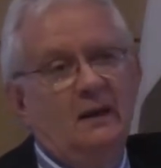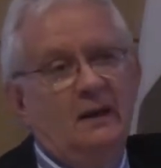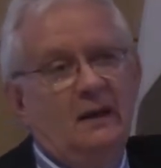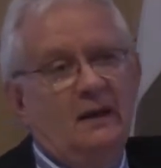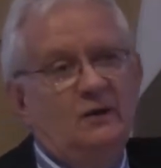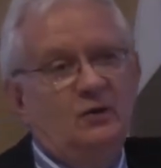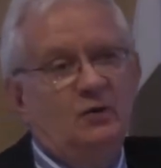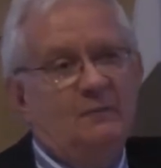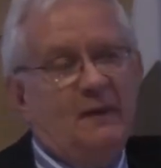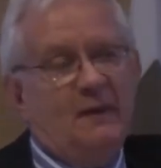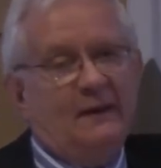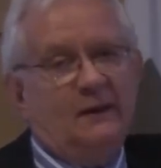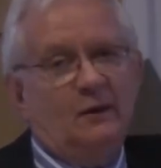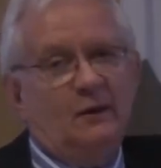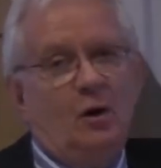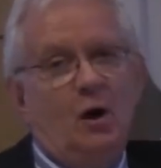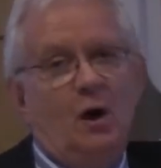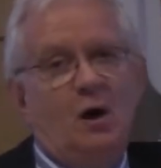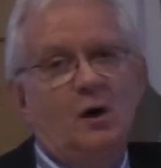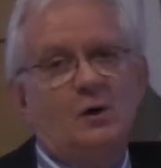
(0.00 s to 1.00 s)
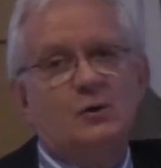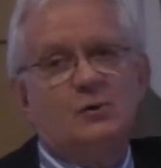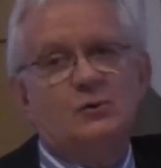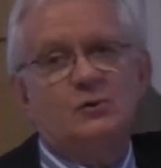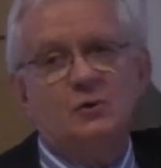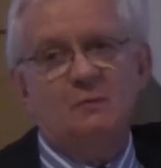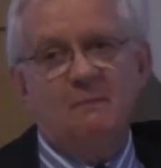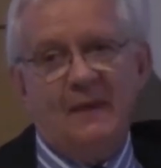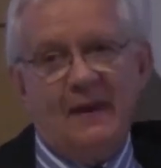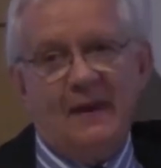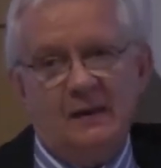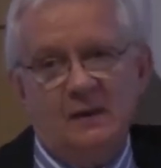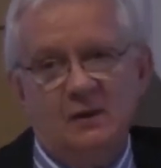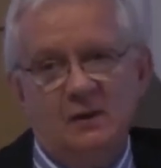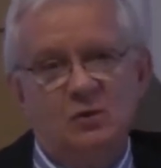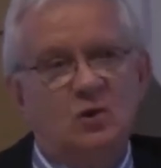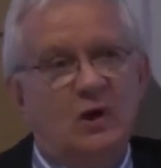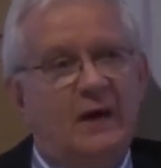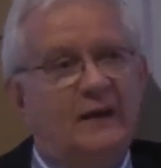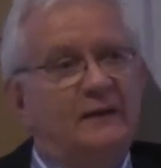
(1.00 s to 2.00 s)
and you make it harder to
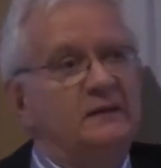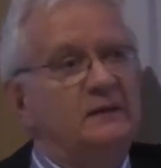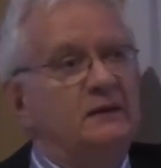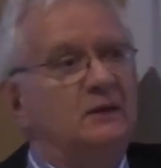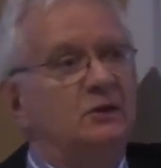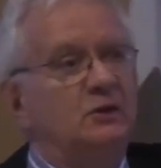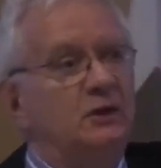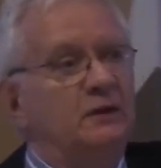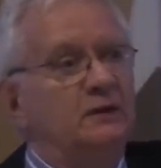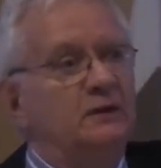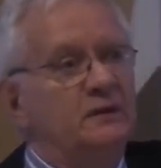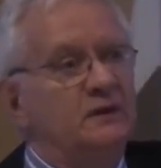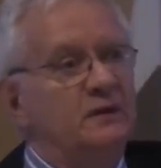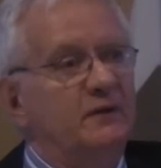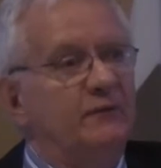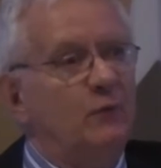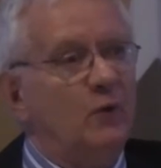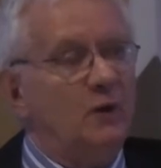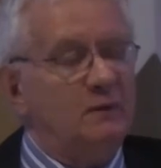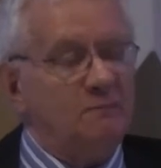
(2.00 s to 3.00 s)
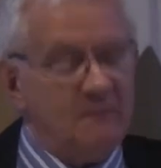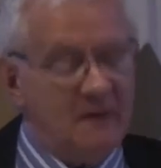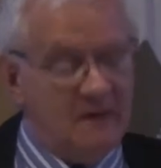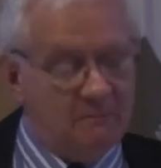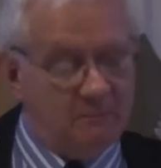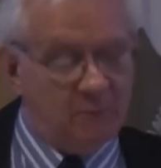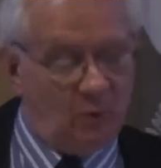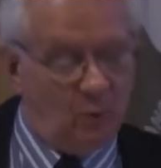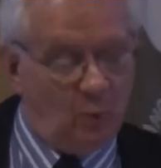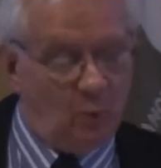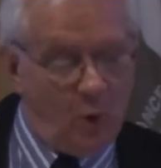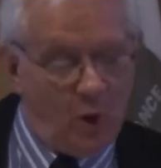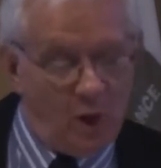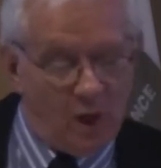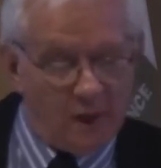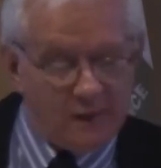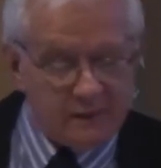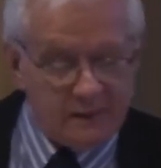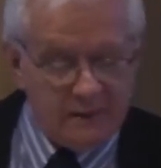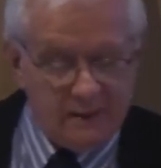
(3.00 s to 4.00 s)
make transitions of what people
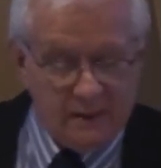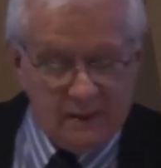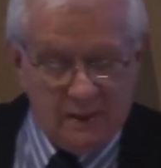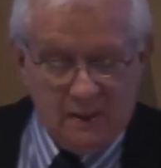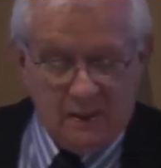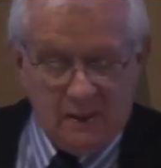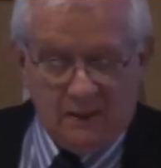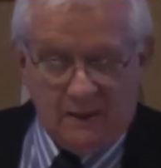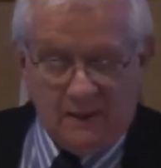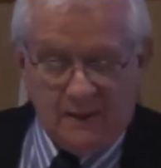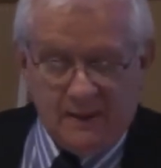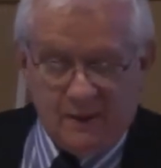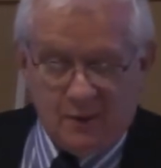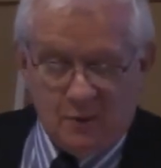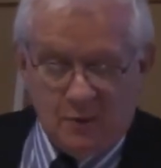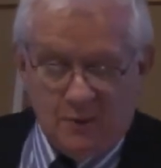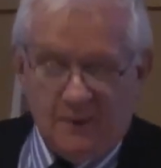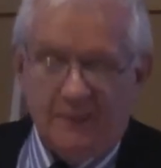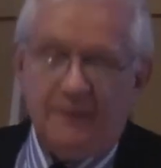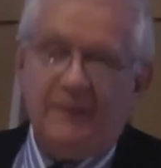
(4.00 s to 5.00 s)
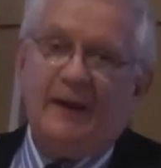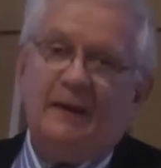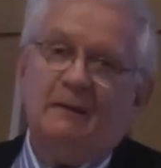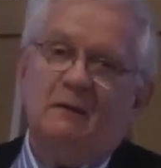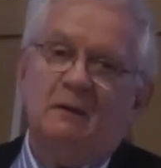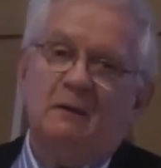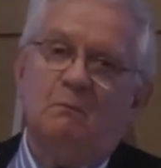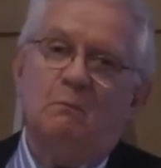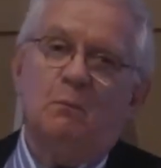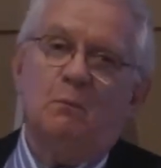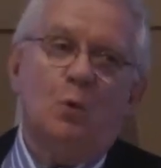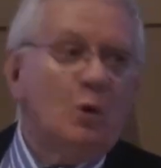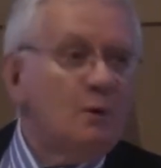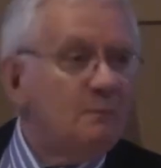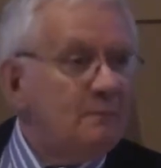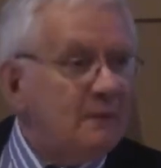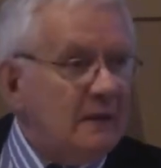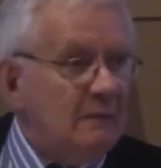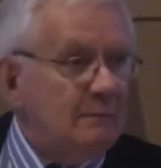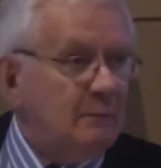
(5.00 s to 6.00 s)
want now that more
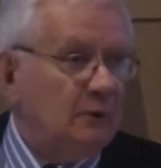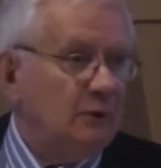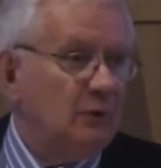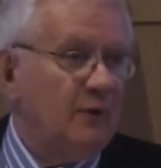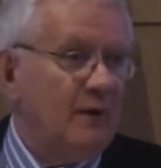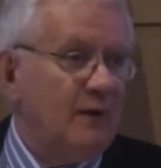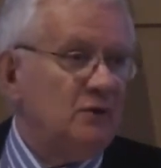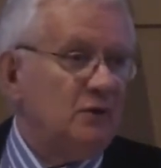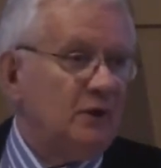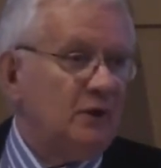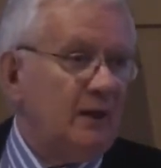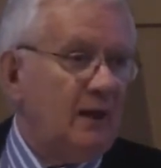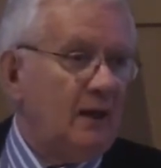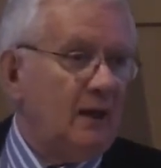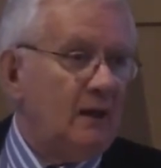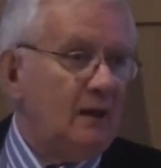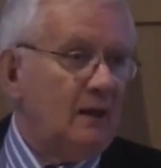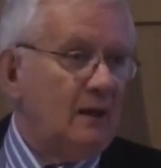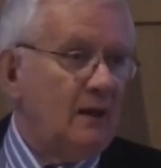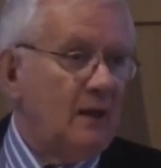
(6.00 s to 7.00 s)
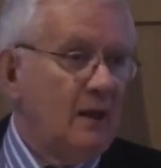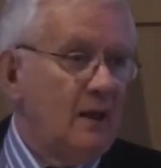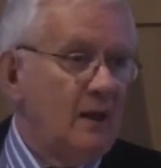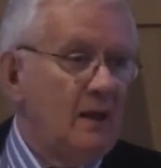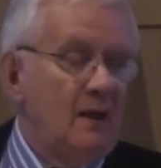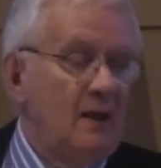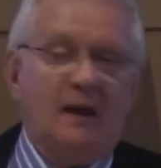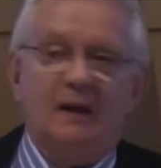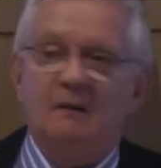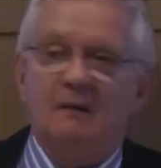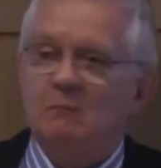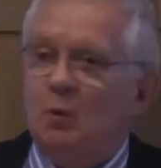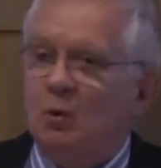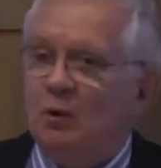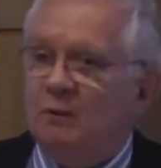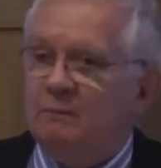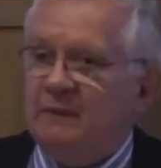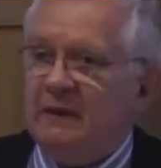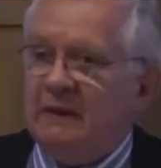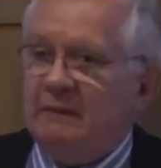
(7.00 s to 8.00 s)
people are educated and
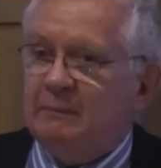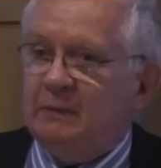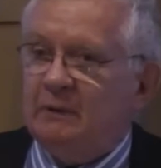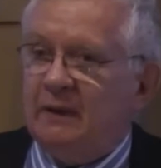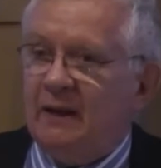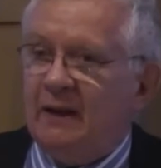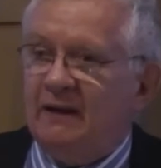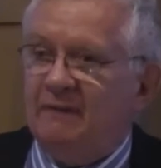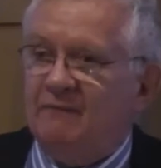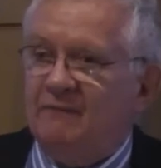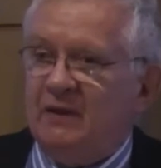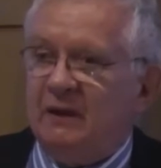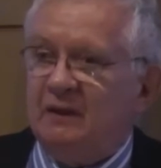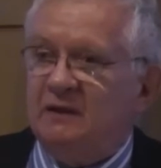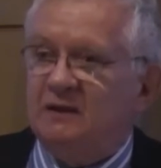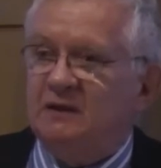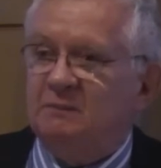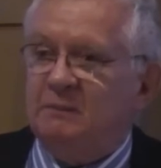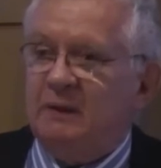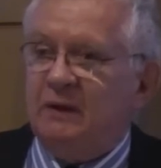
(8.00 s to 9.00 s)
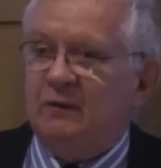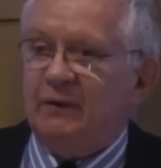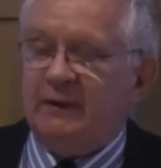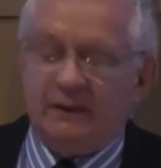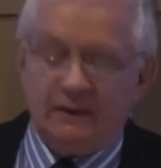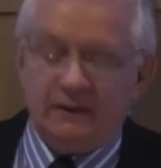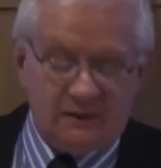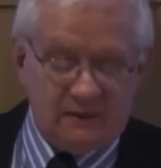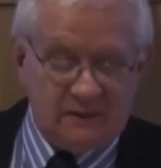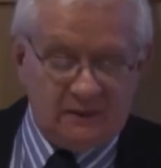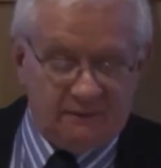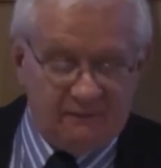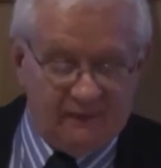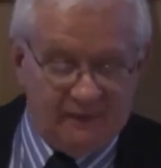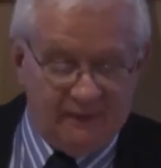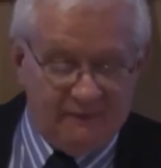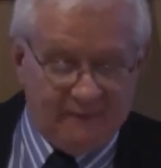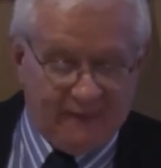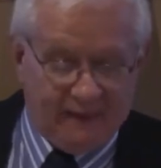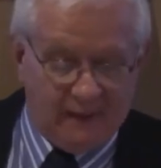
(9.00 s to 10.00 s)
more people have the experience of
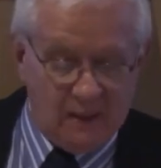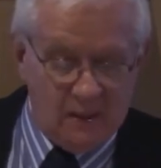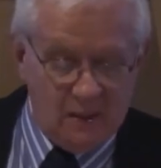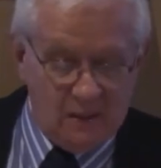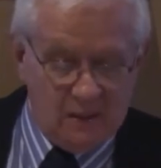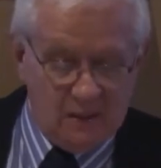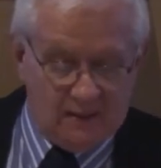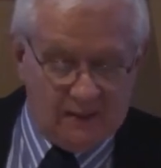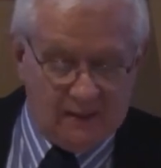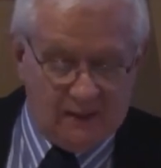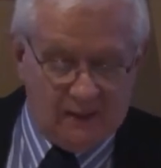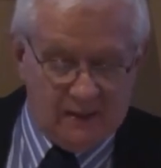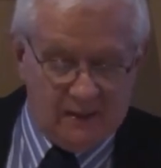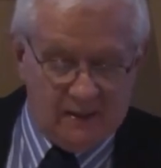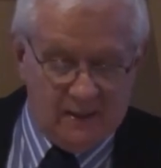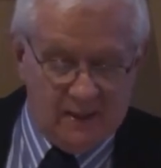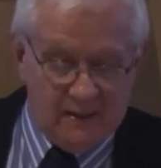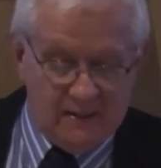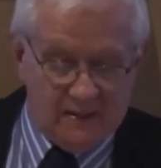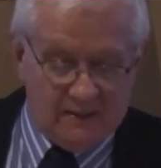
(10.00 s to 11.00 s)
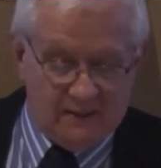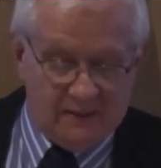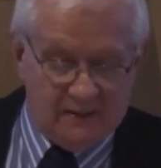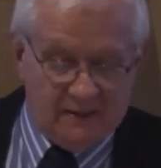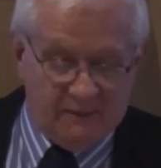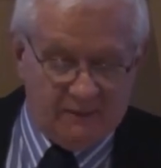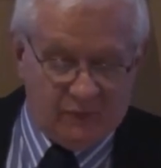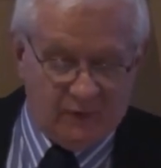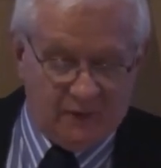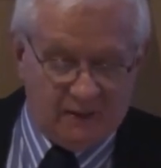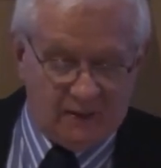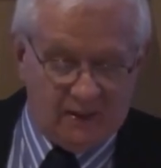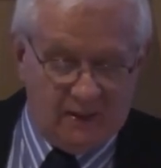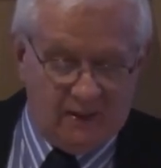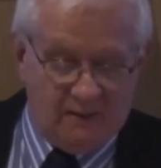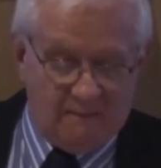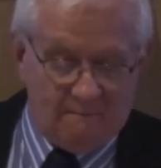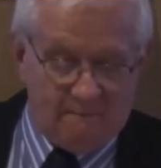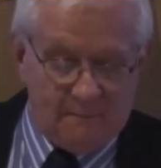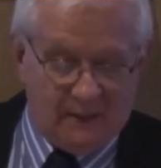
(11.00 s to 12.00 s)
living in different
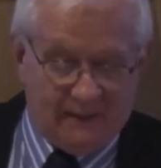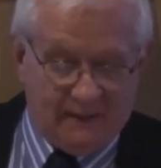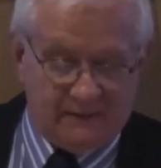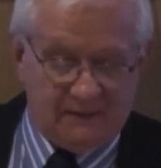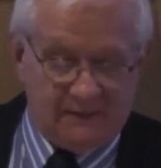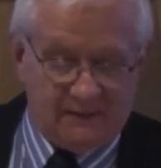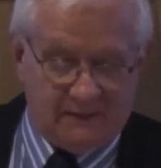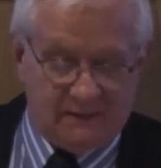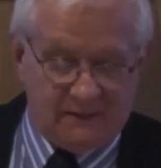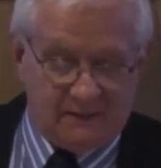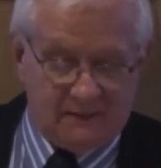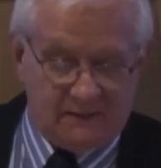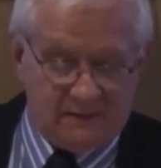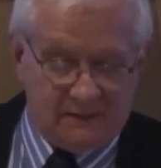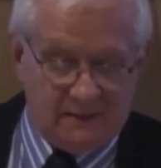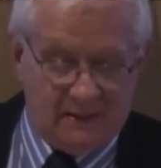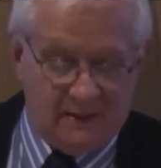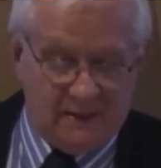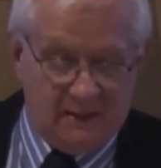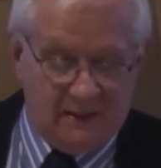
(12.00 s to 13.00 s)
places.